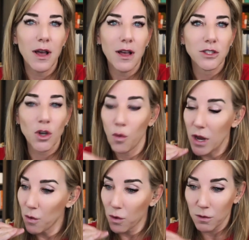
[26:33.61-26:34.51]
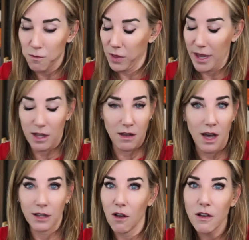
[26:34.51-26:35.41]
So we were like,
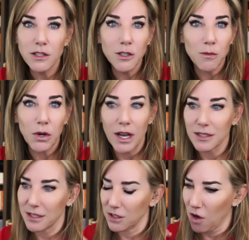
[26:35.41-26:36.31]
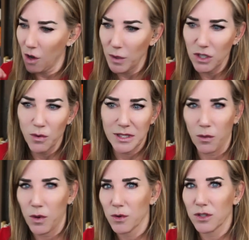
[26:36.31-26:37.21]
got lost in your process. And all we knew is that
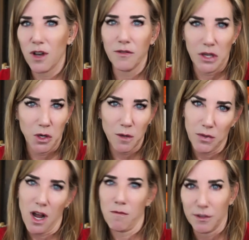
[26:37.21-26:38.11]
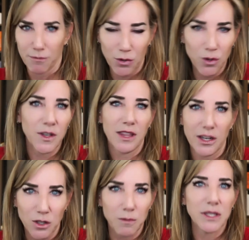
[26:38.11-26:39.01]
we were solving your problem of proving
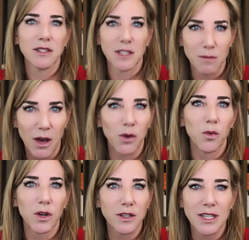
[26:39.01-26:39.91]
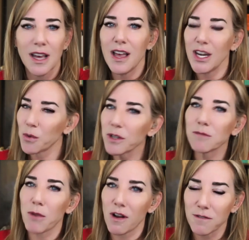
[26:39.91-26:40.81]
that your business model worked and you weren't
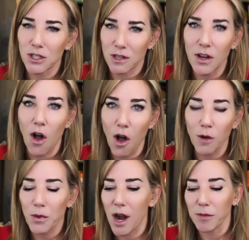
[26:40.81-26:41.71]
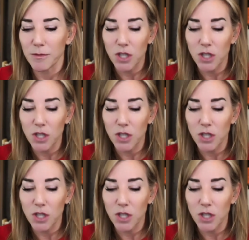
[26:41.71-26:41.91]
solving our problem.